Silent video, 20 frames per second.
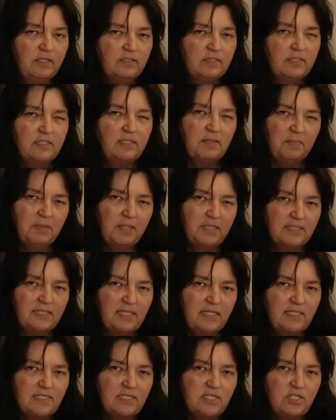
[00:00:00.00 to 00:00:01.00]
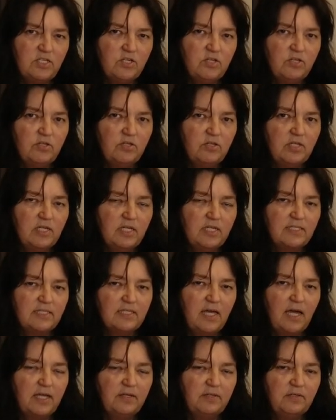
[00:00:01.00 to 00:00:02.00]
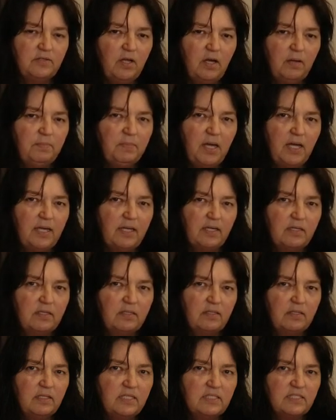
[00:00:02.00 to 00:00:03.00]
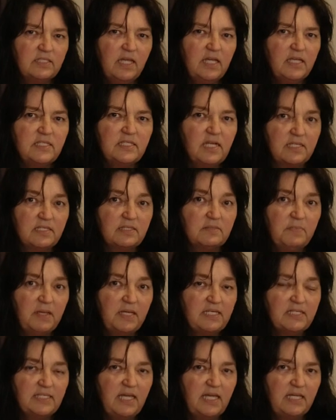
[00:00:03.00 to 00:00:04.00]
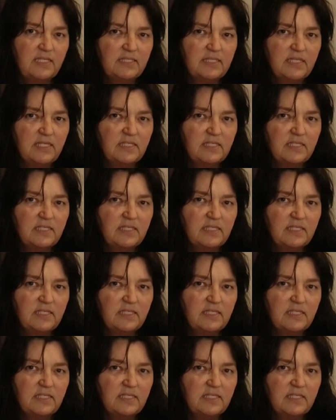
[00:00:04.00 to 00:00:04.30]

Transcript: Does that make sense to you? It's like, it doesn't make sense.